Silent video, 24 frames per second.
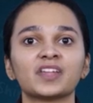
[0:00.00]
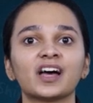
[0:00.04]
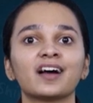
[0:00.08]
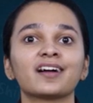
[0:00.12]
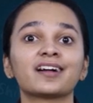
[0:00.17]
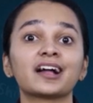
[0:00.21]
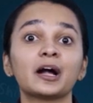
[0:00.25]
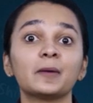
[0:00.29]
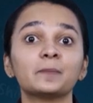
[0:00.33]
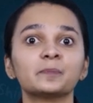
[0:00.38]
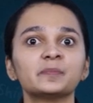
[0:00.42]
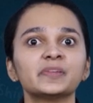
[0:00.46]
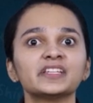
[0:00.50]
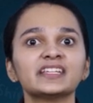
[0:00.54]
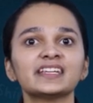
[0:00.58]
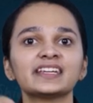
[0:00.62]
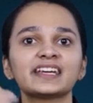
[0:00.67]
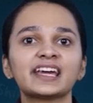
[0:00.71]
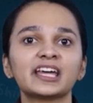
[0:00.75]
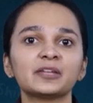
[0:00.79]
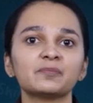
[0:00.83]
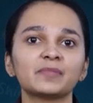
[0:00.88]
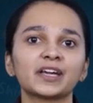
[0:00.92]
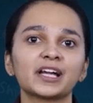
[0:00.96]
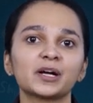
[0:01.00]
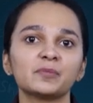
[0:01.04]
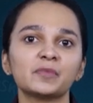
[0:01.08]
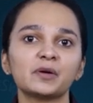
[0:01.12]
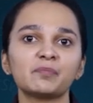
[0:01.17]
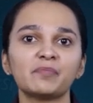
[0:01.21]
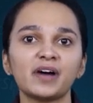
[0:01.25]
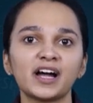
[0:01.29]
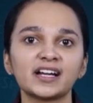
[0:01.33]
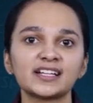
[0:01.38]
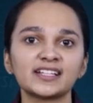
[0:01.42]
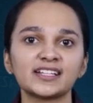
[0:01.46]
A company can become a
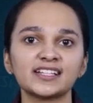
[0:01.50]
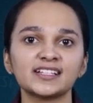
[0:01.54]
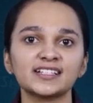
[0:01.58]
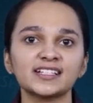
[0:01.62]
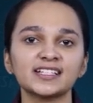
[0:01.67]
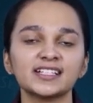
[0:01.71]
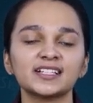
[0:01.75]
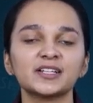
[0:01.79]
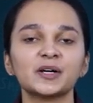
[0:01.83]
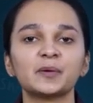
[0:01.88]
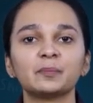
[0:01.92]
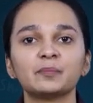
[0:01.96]
partner